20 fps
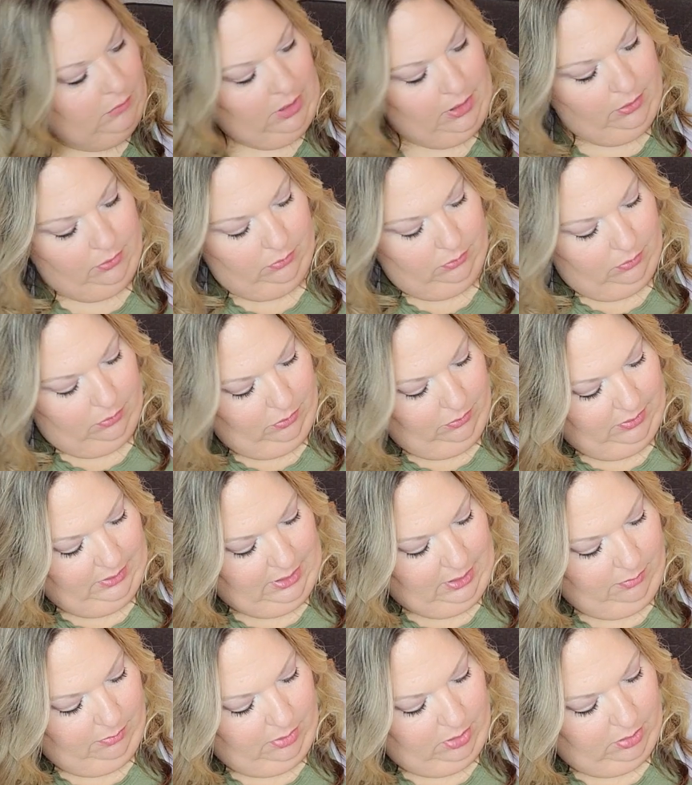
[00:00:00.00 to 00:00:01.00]
I don't know what
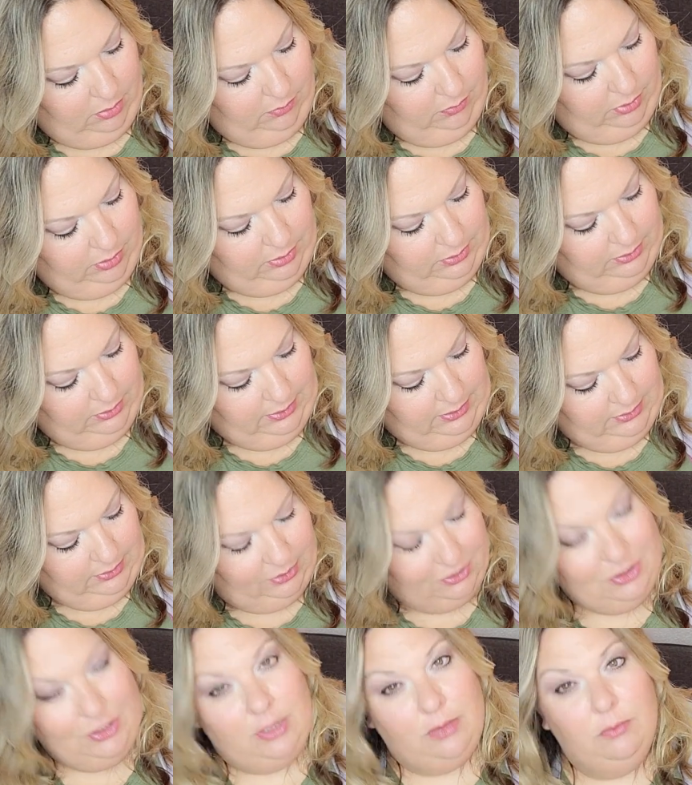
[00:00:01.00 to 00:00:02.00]
that bottom part says.
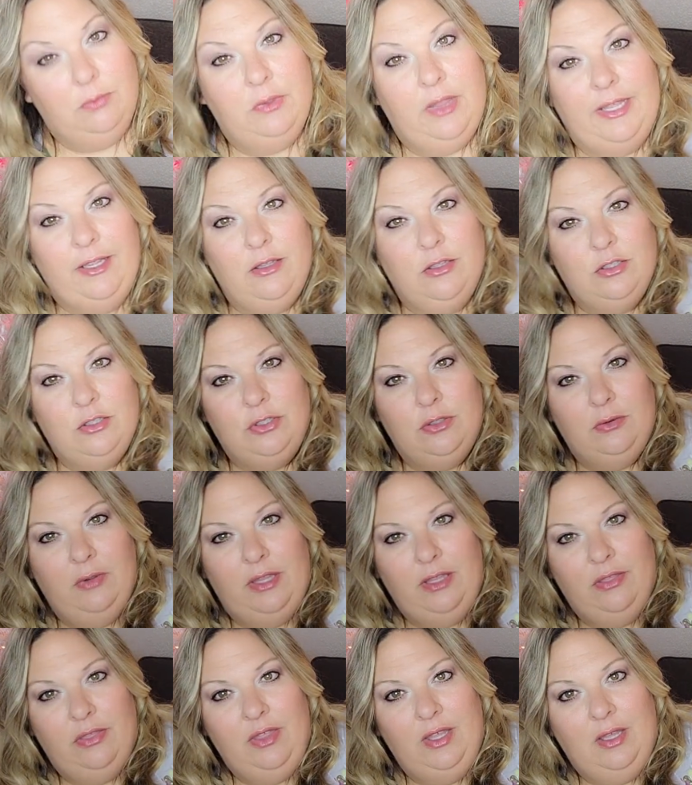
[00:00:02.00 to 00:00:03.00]
There's like
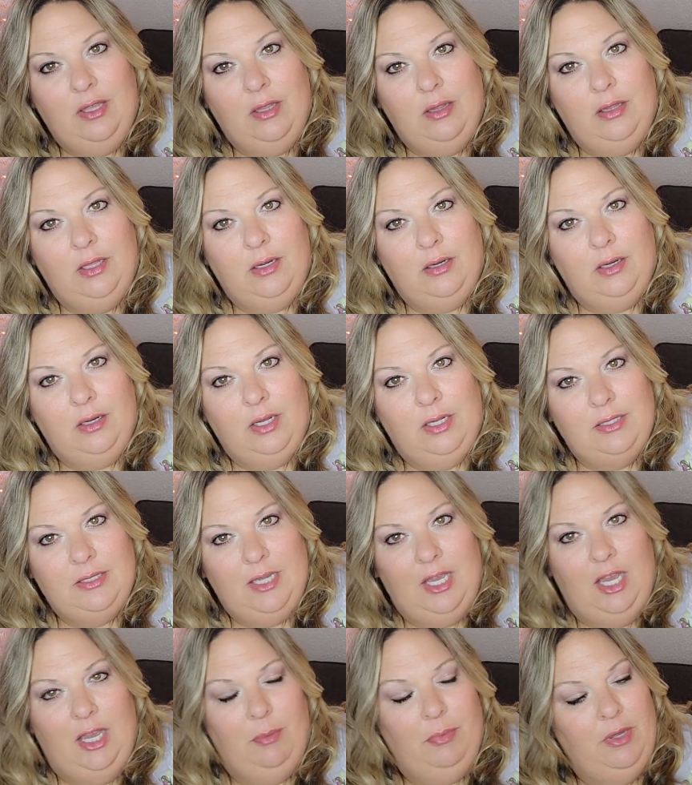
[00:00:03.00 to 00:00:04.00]
like thick glitter on
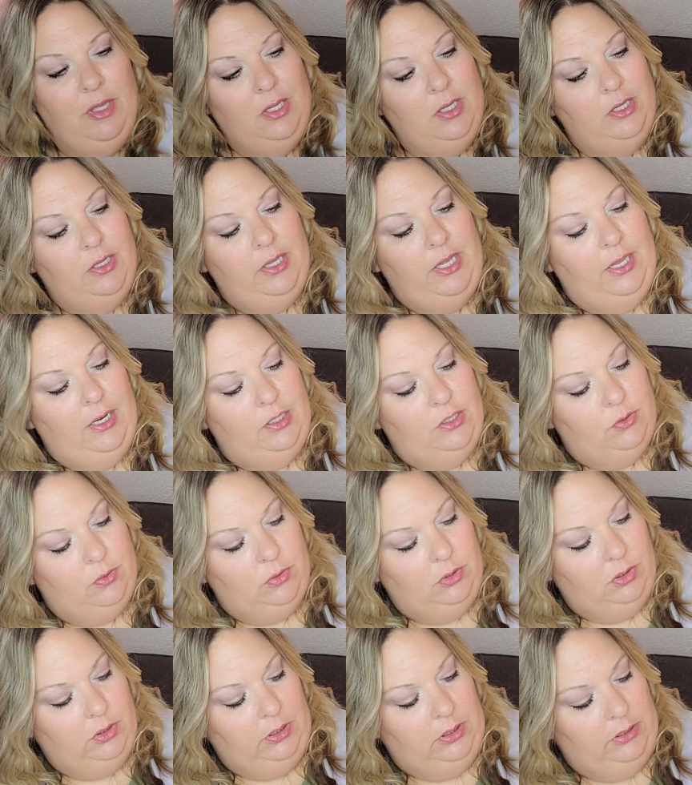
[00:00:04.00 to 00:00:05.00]
top and it's
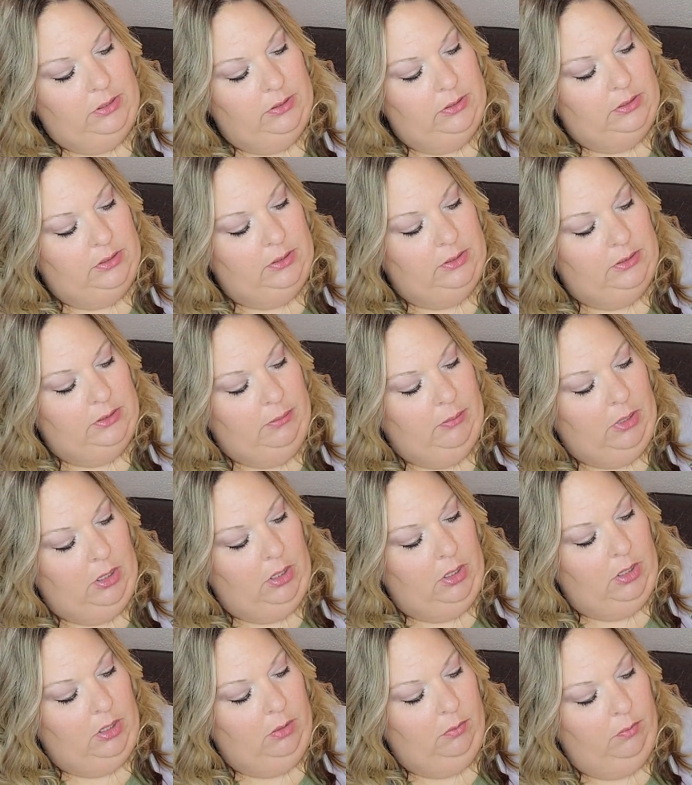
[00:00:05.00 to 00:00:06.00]
really
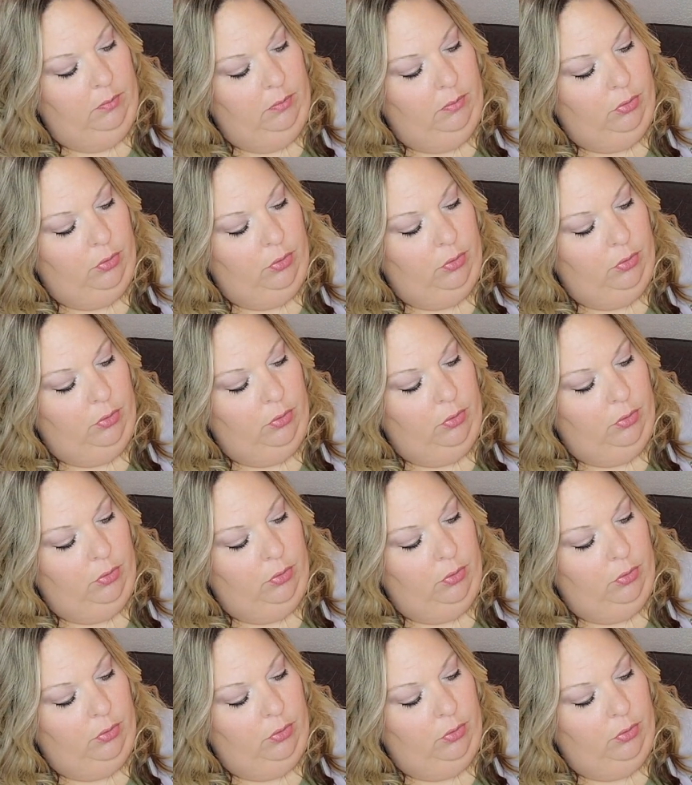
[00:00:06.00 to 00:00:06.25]
small.